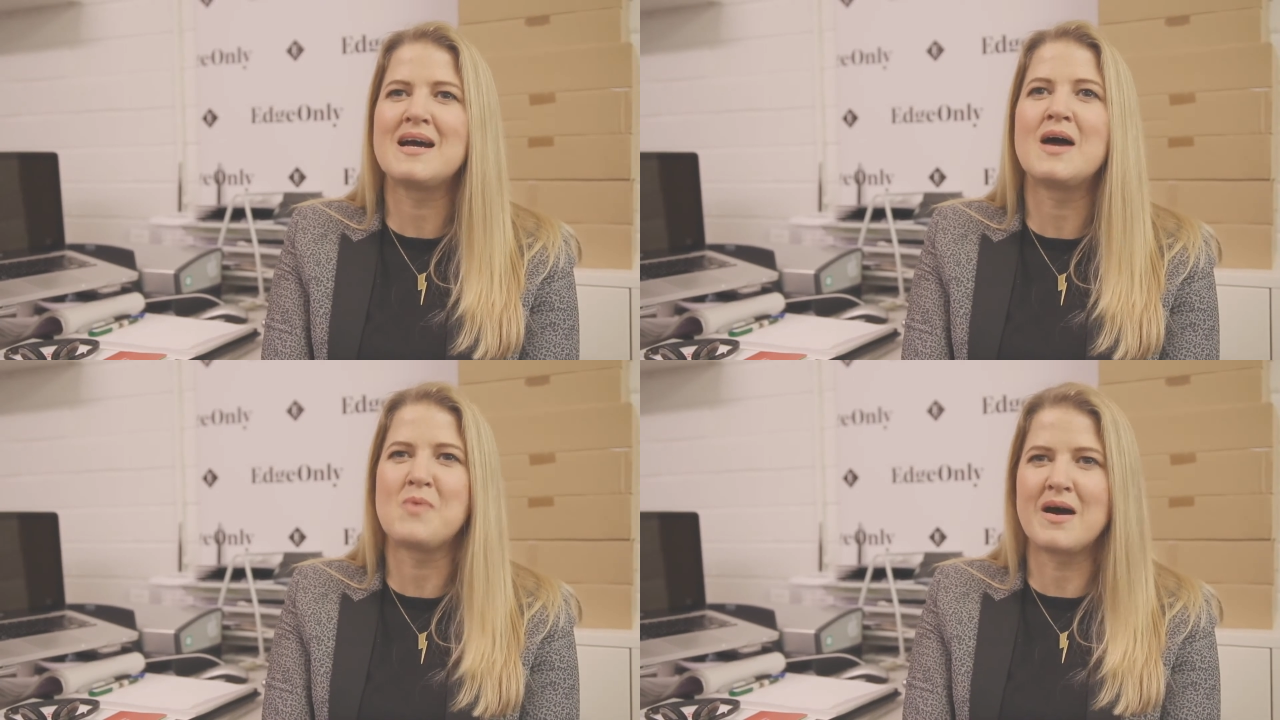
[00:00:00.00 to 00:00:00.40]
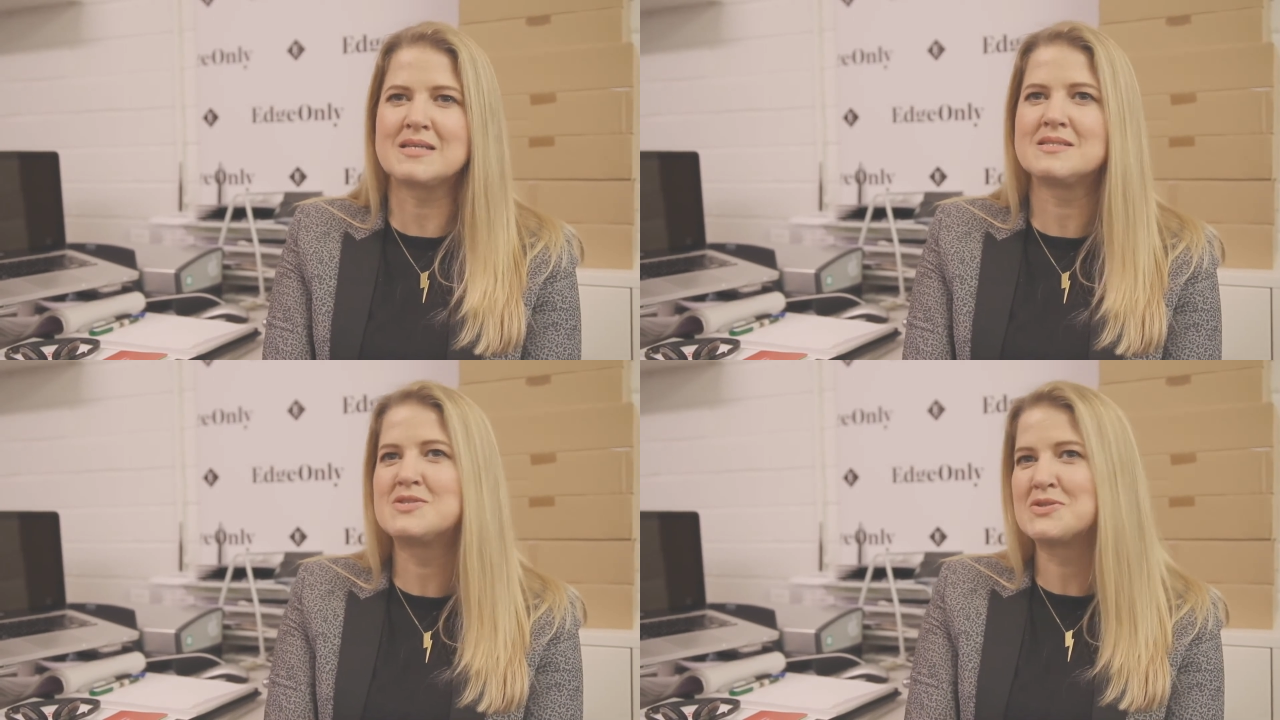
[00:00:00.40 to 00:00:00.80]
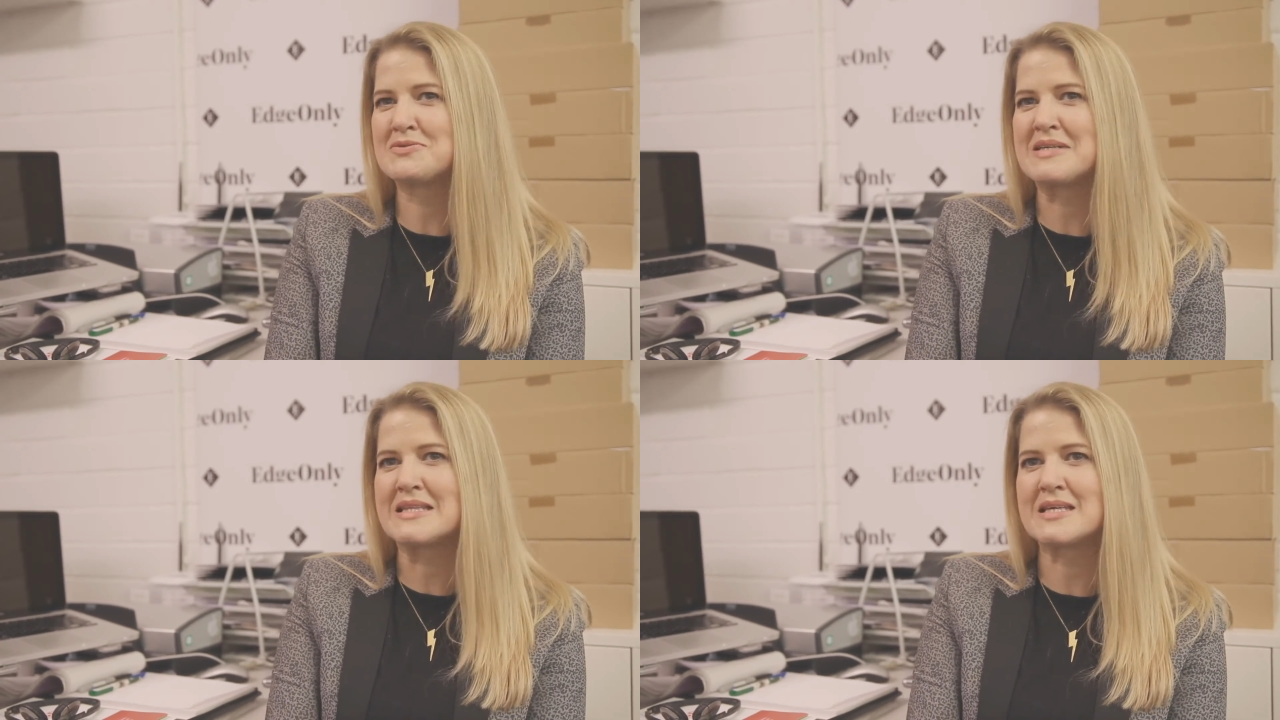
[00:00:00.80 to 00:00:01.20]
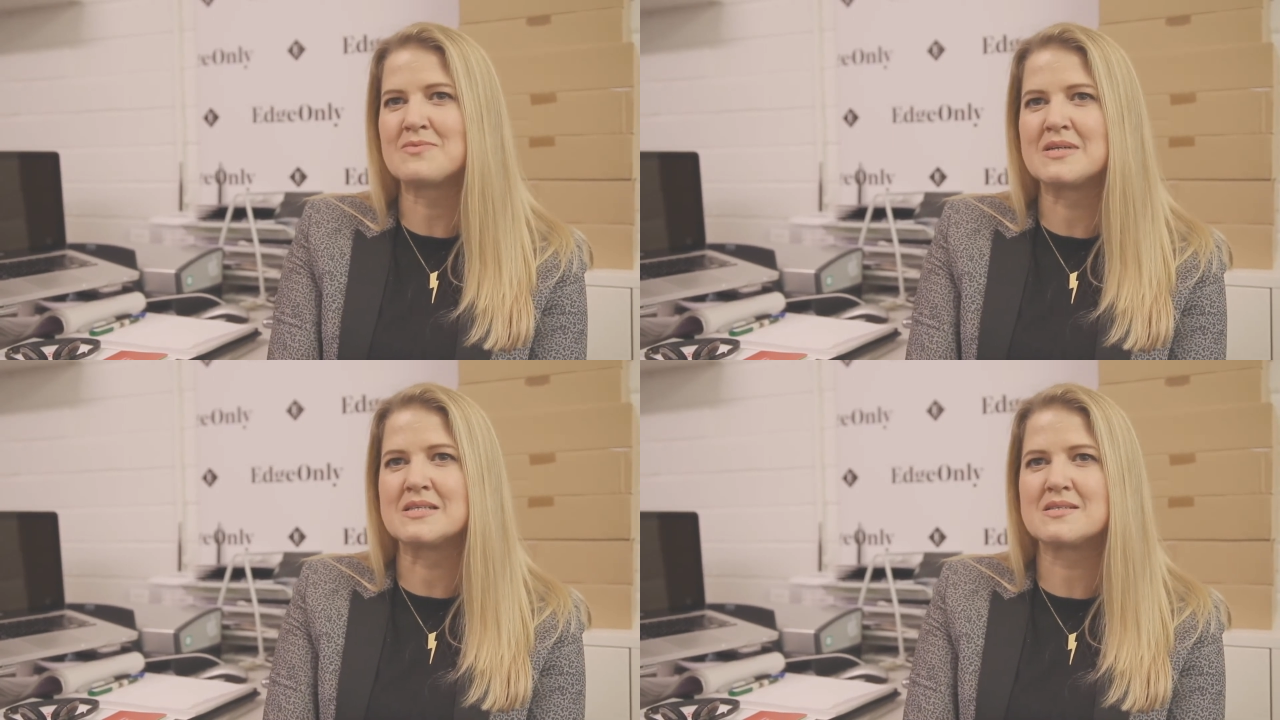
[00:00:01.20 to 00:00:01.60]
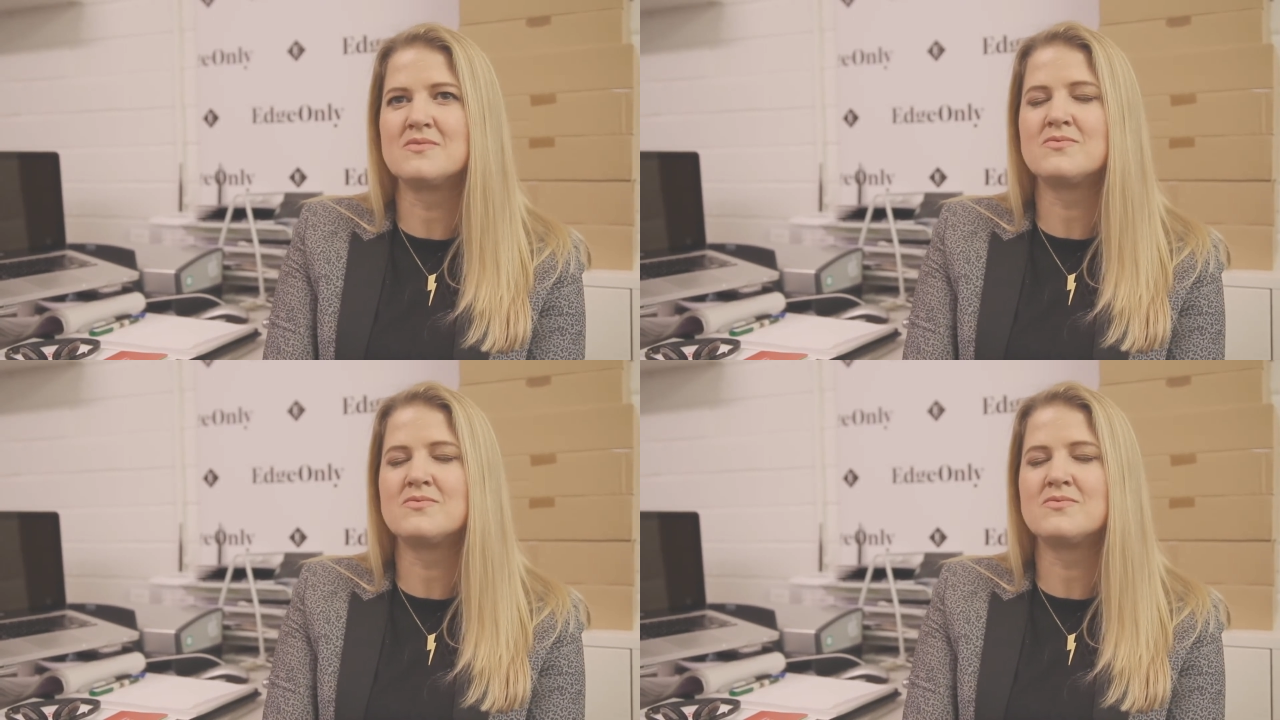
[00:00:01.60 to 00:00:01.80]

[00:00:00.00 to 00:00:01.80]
I wanted jewelry that was